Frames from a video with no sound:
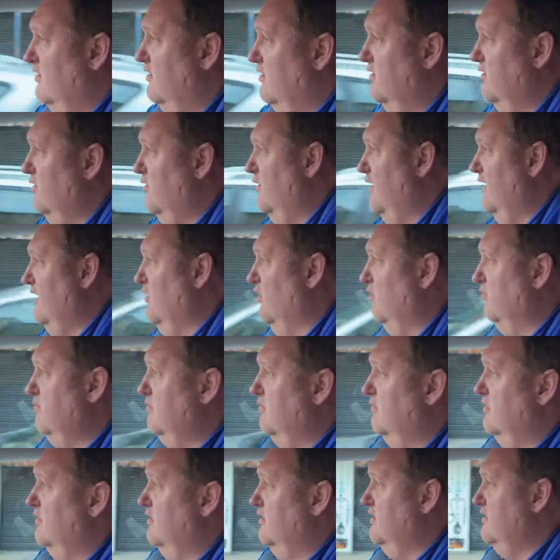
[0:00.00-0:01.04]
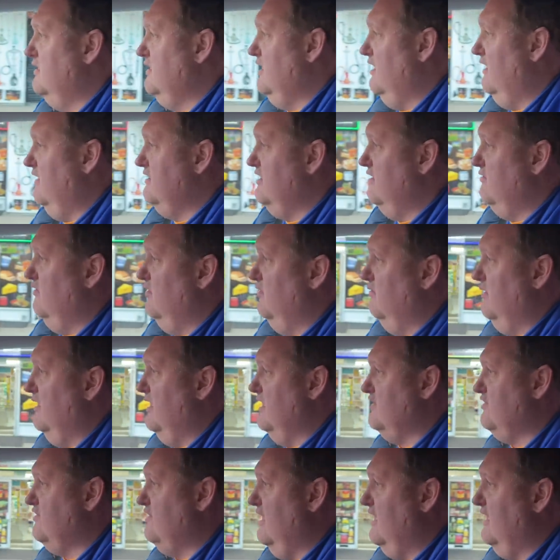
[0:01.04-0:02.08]
Oh wait, up. Is it one way
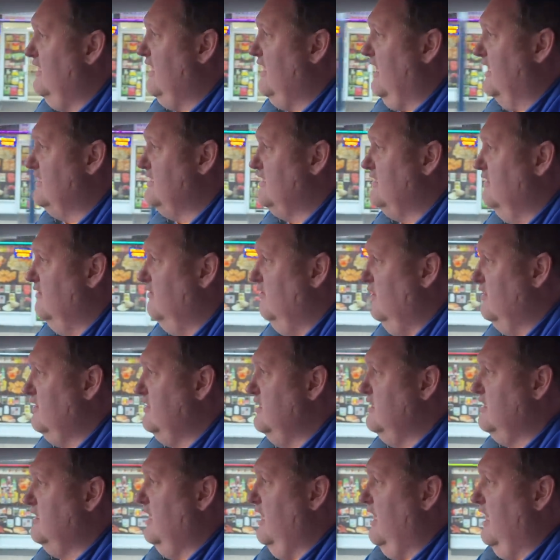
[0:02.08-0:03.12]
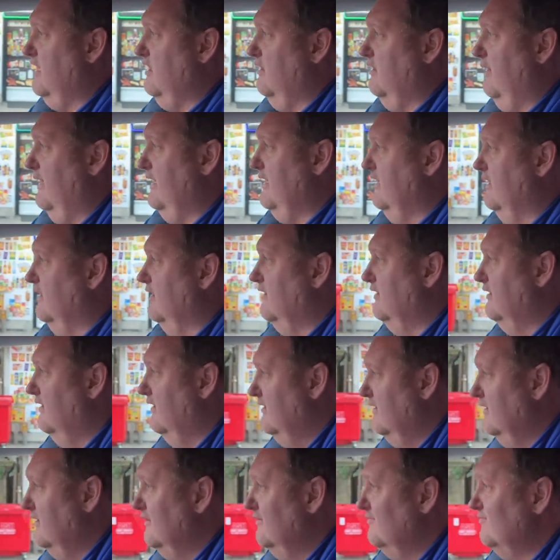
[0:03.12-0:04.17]
street this? What's this guy doing?
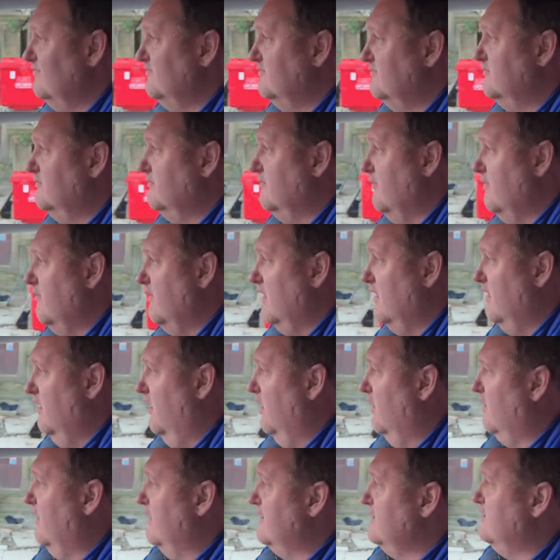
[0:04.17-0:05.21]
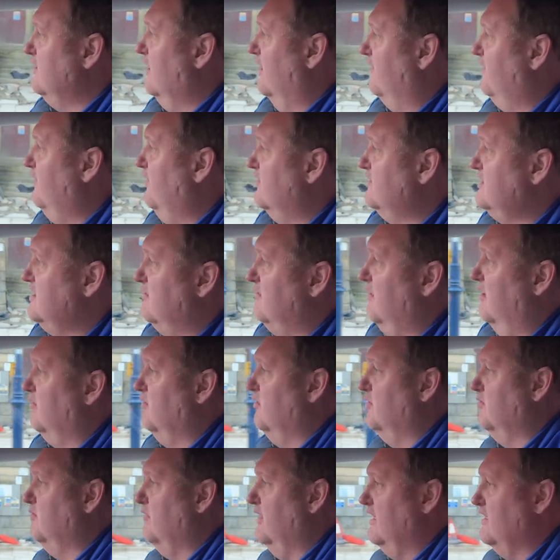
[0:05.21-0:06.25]
Oh no, it's not. I thought it was
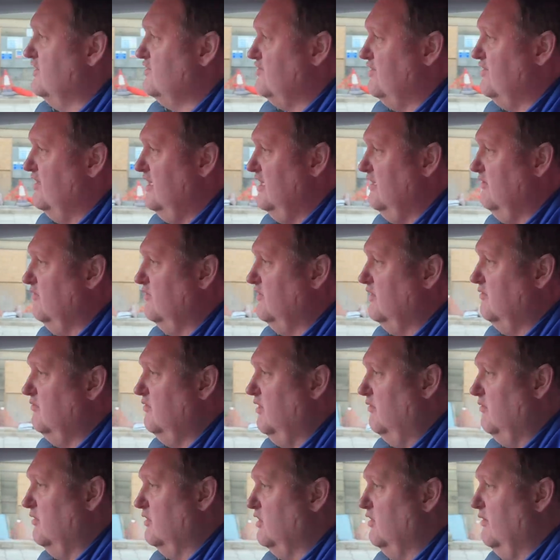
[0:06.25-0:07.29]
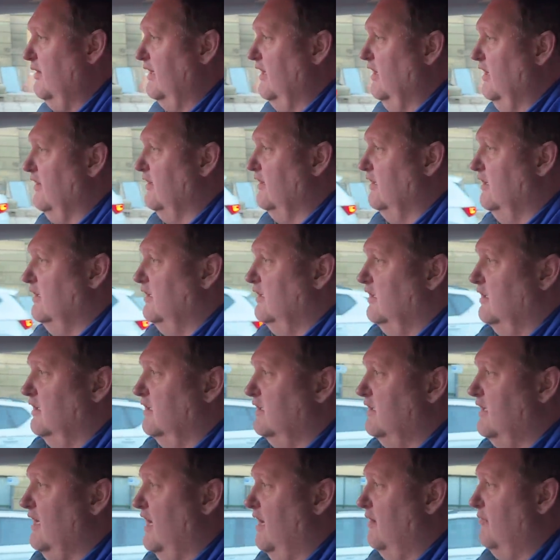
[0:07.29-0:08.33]
one way street. Wonder what we're going on.
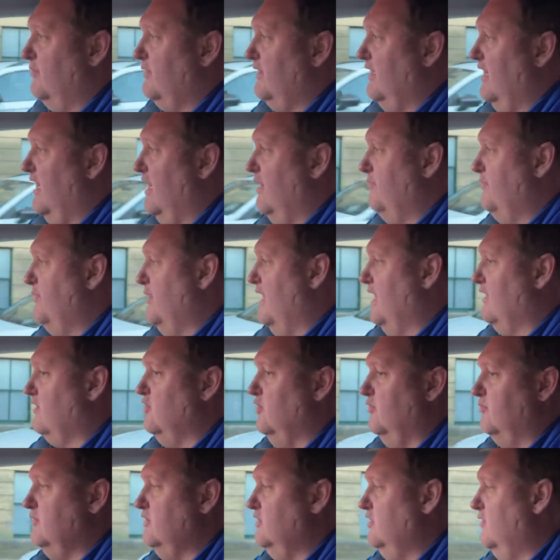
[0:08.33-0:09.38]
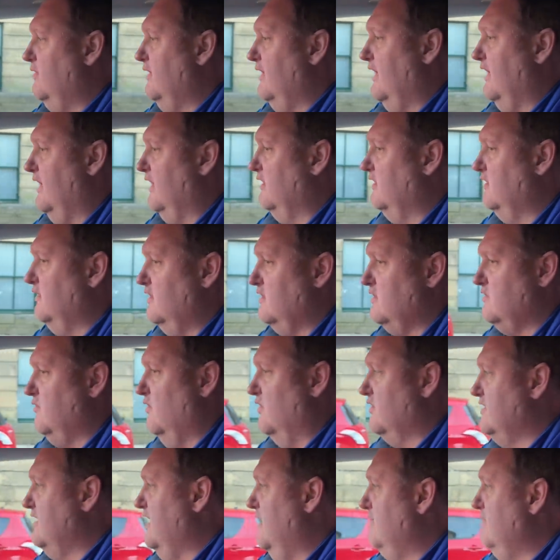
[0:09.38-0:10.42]
Can't park up nowhere. That's
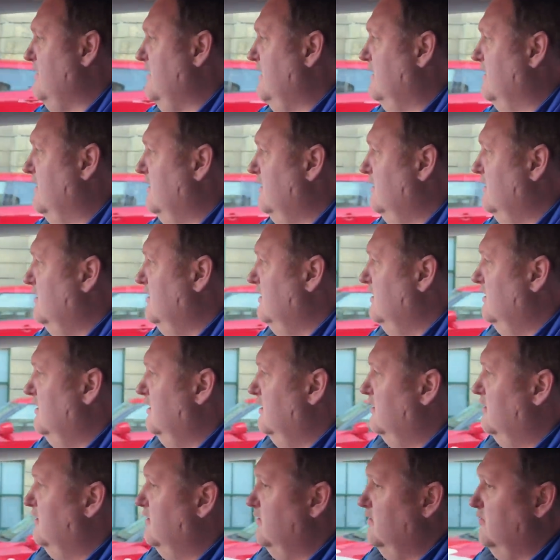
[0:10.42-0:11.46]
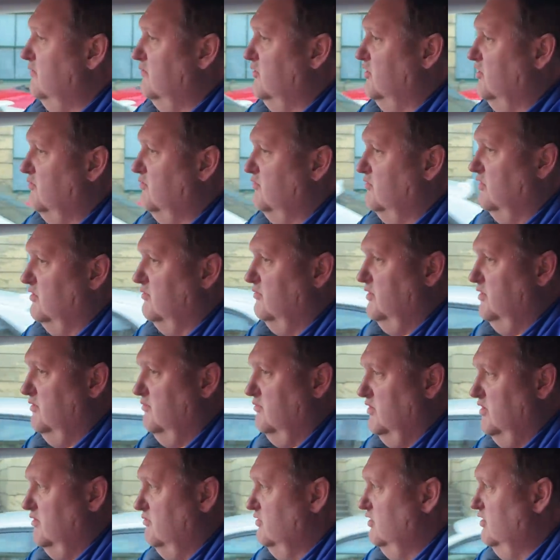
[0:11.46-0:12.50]
what's happening. Boop boop boop boop
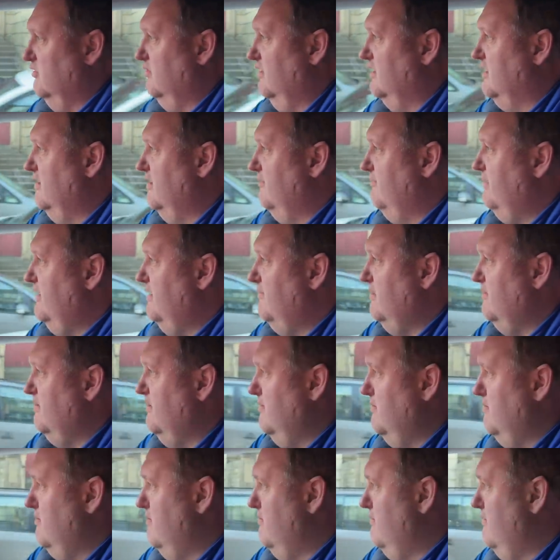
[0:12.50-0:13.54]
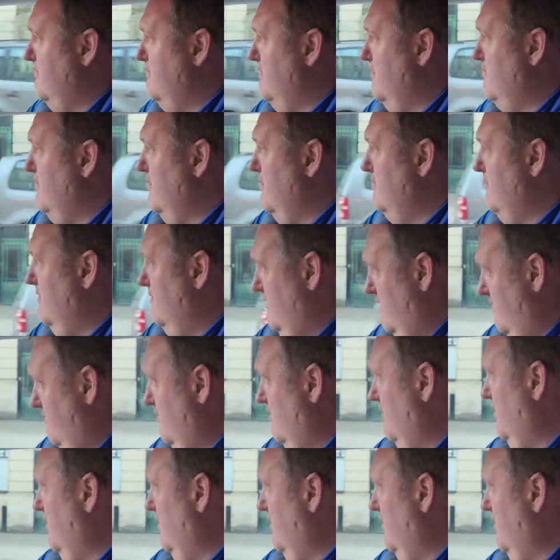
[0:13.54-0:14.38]
boop boop. Beep beep beep beep beep beep beep beep.